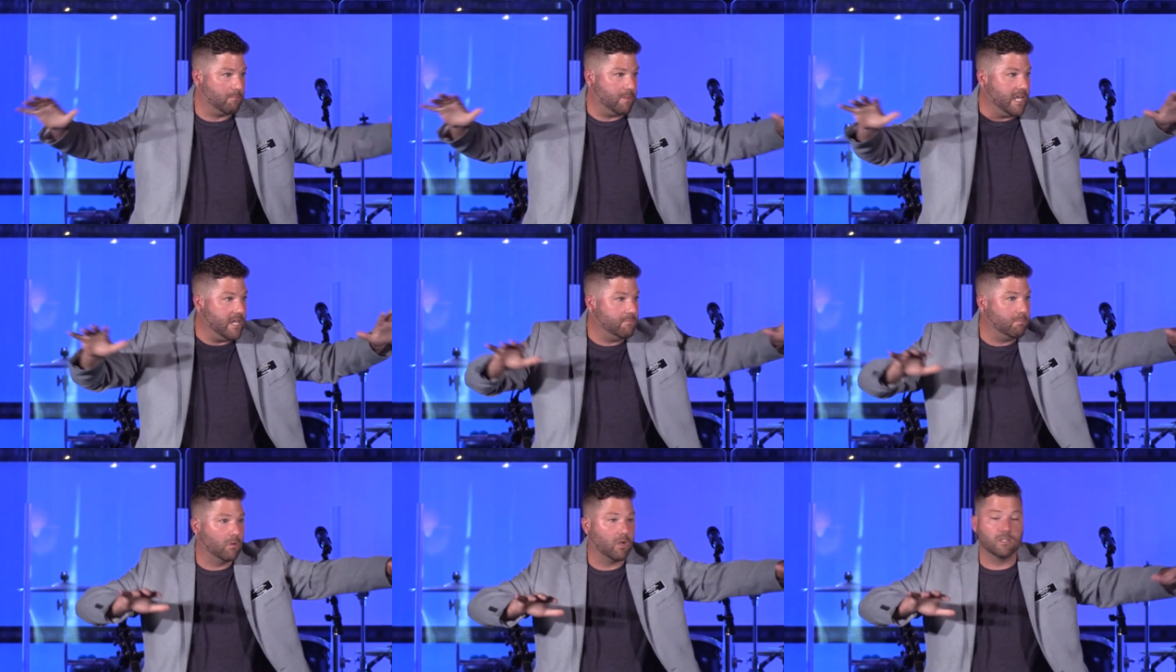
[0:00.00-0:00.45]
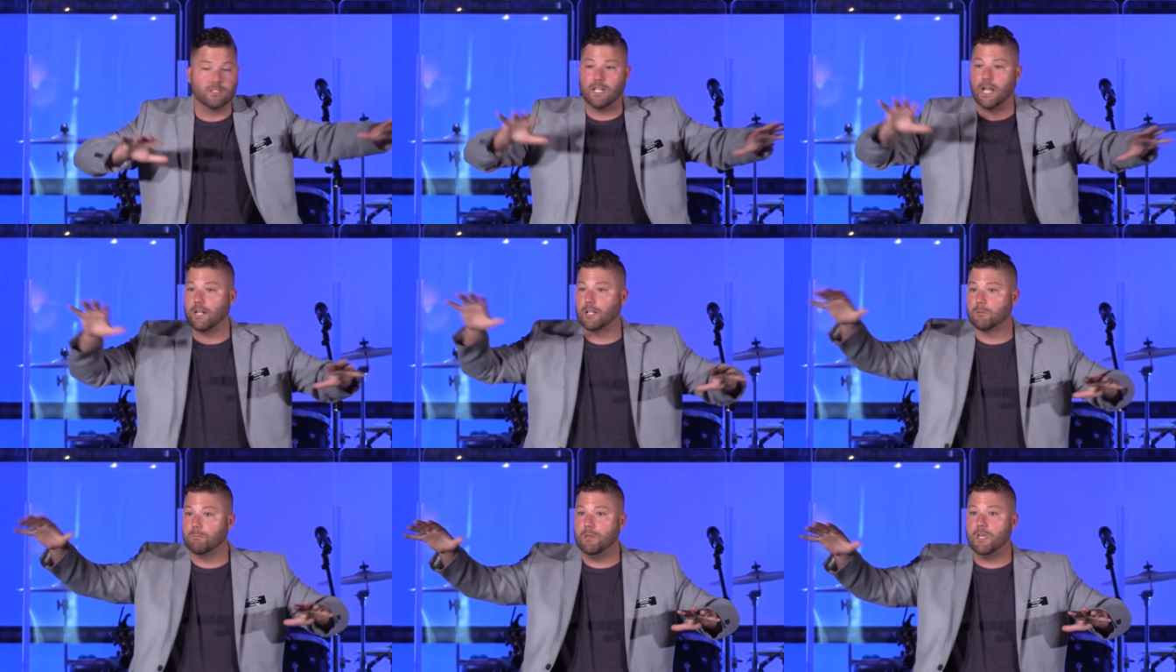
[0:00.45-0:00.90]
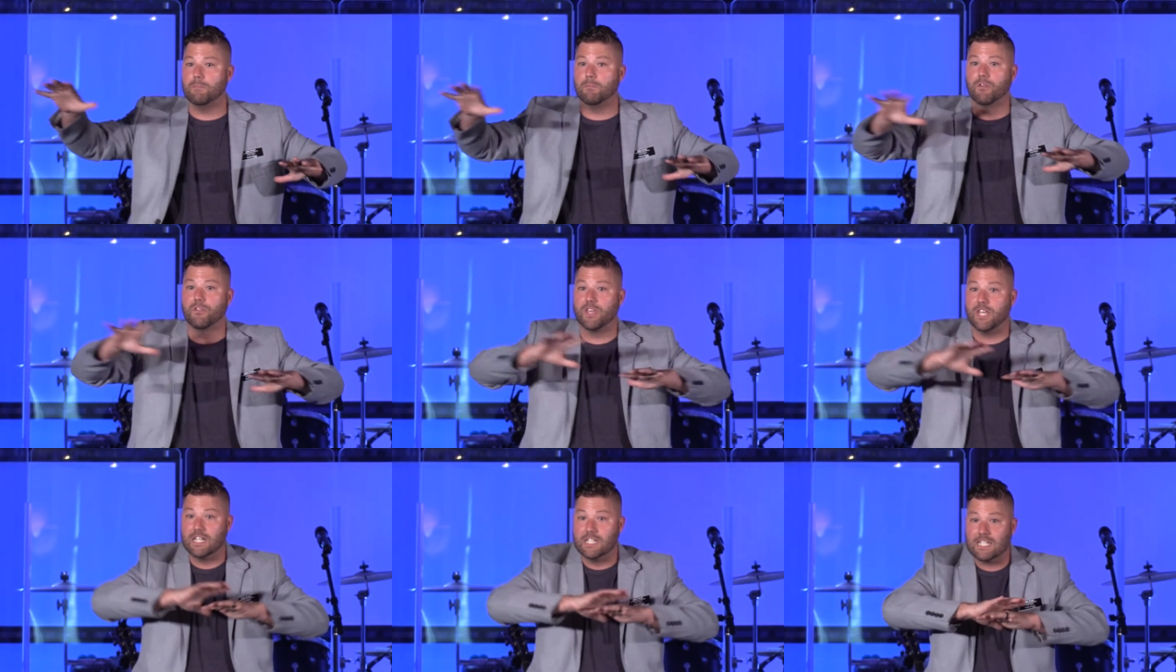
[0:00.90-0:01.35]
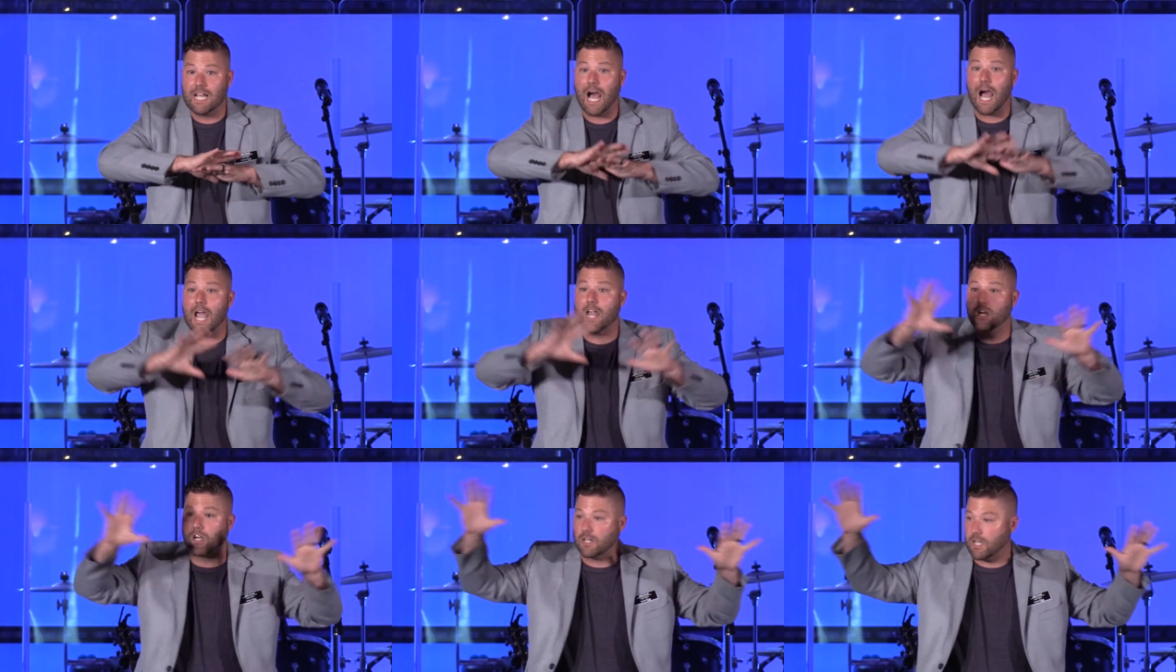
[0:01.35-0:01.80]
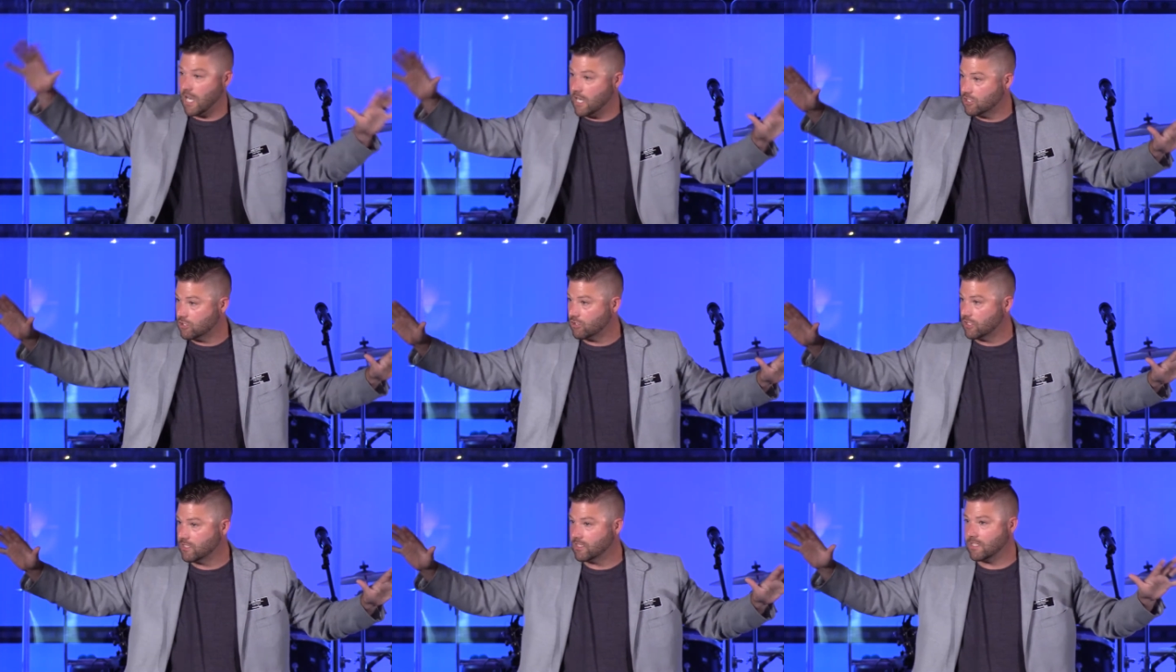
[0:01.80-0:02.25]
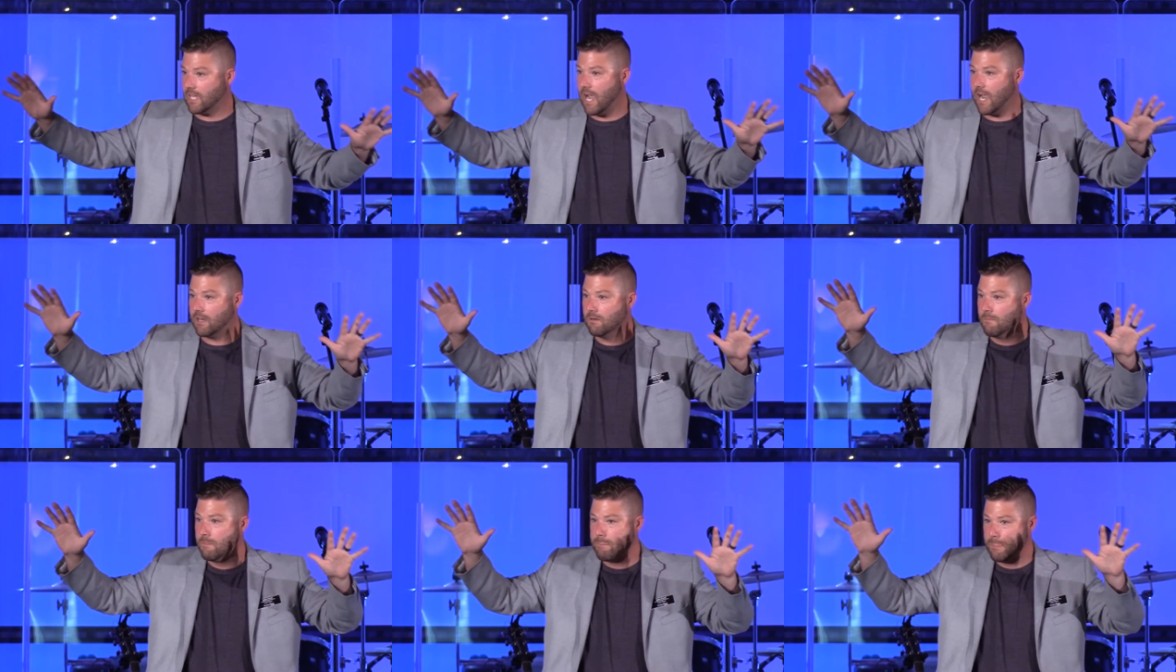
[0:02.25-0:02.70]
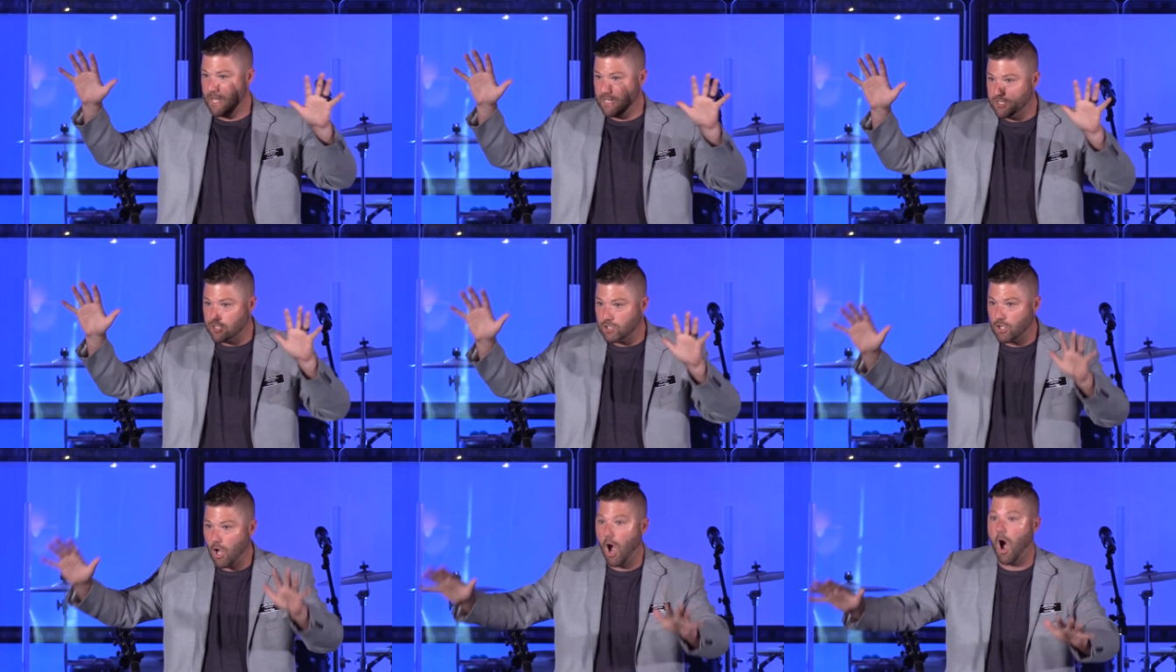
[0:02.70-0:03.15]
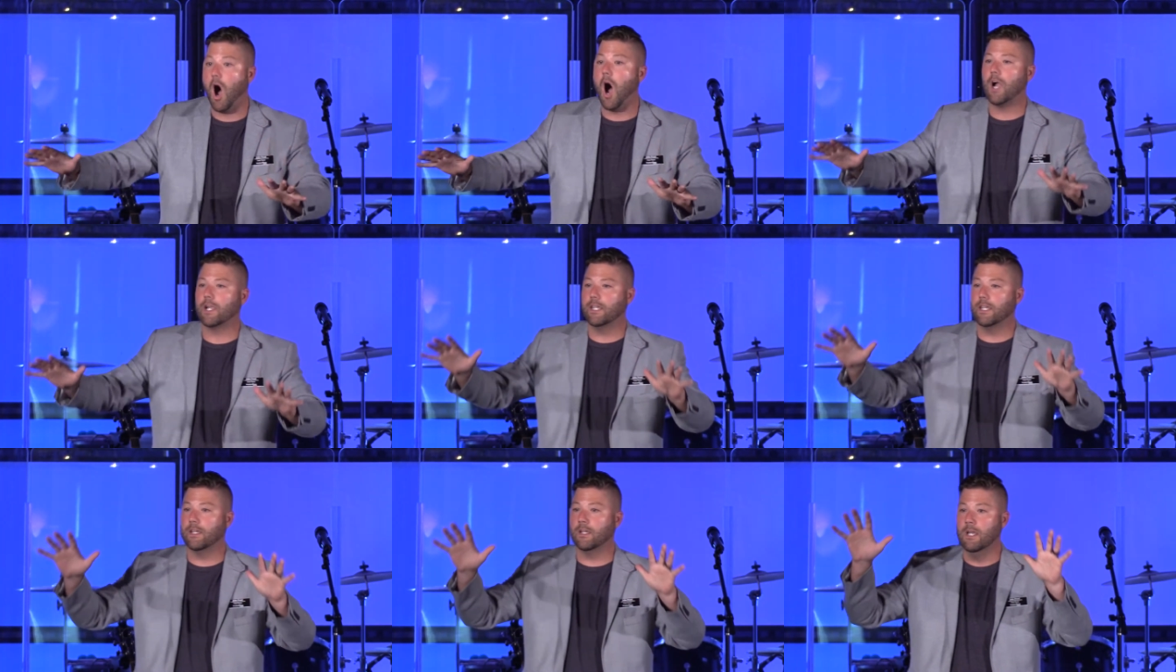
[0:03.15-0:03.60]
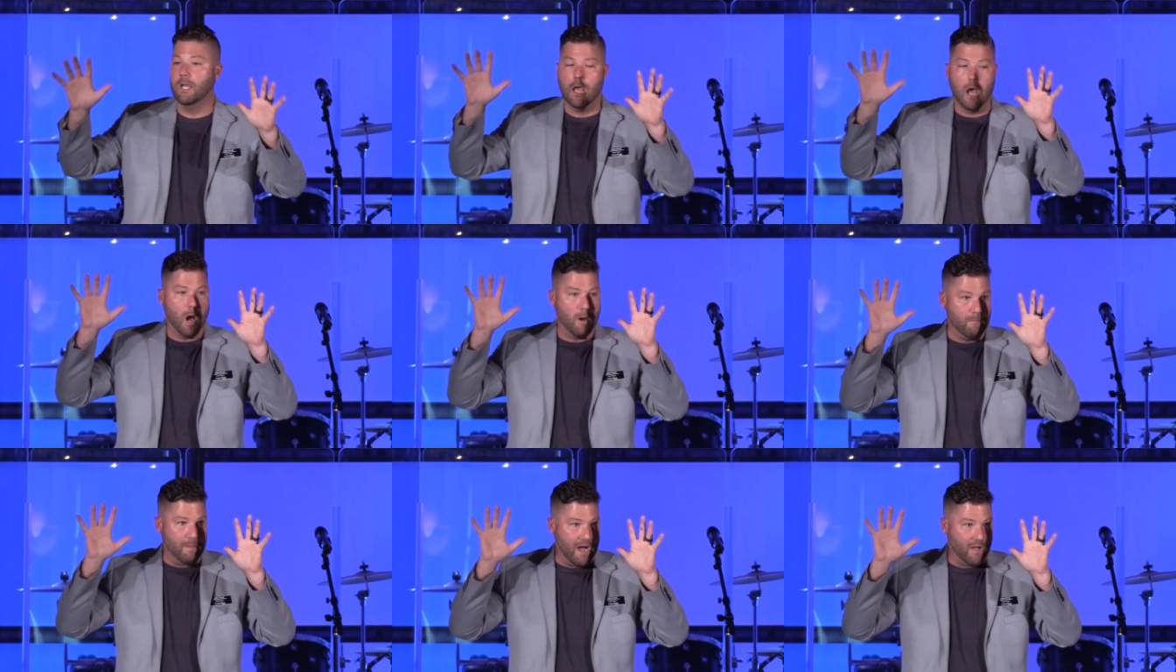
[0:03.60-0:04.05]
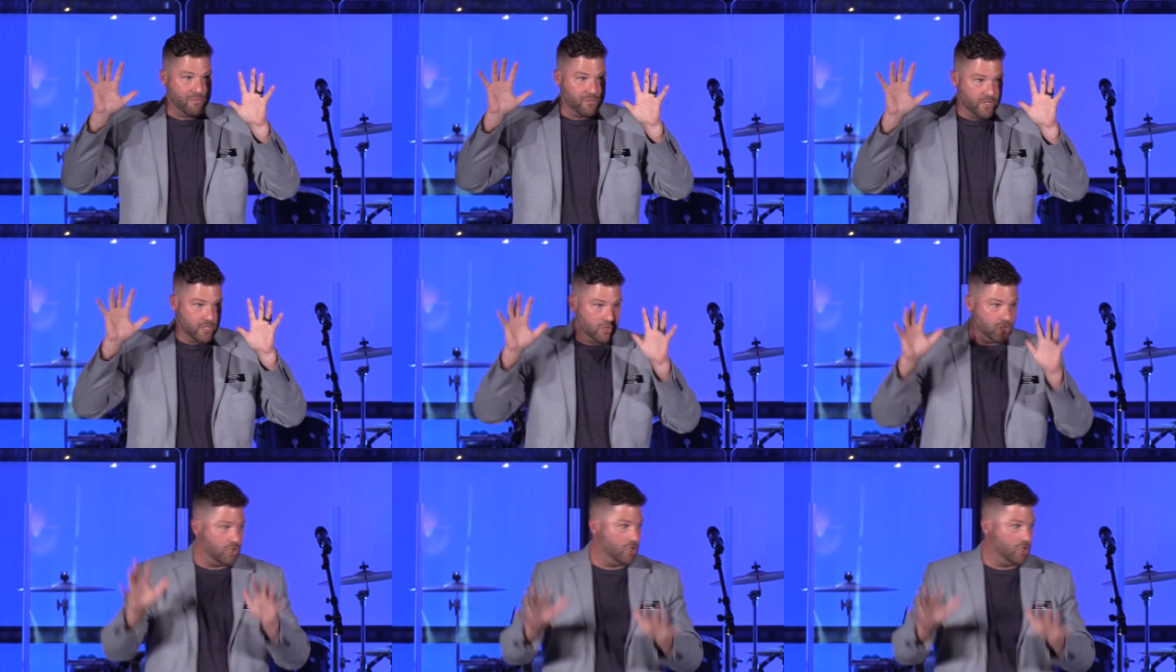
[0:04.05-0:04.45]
People are telling people. The entire countryside is talking about this